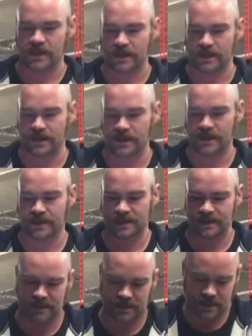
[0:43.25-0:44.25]

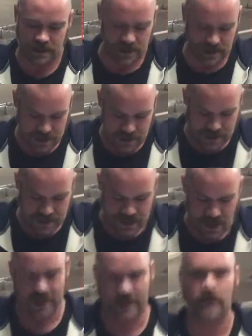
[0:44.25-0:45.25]
this
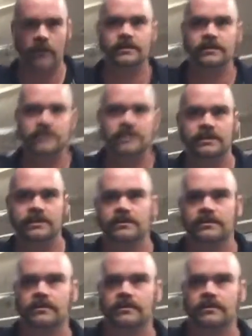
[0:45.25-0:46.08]
tiny house, this